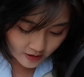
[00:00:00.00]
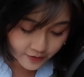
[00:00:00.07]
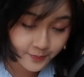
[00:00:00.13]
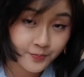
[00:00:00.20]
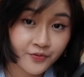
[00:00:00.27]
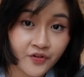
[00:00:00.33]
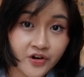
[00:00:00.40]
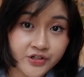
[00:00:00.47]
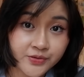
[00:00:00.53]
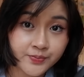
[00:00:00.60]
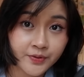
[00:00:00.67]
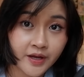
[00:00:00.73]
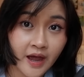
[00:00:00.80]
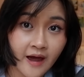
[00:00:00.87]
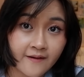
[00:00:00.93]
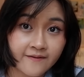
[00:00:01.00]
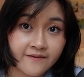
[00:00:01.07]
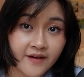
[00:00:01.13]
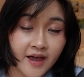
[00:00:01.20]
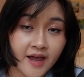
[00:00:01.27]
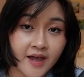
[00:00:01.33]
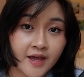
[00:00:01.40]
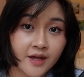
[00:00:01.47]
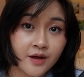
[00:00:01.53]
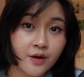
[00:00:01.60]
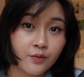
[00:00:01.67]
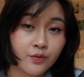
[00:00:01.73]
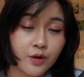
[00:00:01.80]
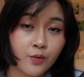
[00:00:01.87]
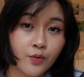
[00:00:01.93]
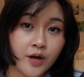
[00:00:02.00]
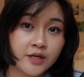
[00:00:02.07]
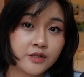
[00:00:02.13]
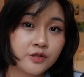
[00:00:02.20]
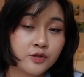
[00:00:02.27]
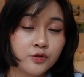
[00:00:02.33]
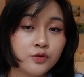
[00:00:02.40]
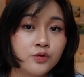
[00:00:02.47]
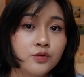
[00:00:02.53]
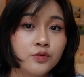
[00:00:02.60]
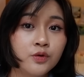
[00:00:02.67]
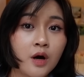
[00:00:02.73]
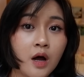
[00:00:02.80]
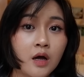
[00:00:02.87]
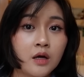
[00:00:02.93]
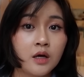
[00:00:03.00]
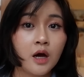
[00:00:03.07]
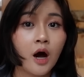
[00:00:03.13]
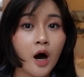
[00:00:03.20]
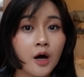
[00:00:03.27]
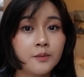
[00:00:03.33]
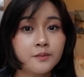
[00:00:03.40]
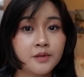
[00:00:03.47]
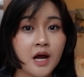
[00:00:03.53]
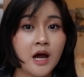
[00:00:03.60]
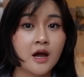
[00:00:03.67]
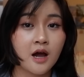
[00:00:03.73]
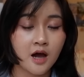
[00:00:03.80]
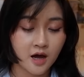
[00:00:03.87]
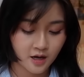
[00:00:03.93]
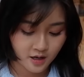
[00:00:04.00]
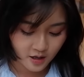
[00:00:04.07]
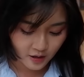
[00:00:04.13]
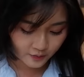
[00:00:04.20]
The first cafe we went to on Braga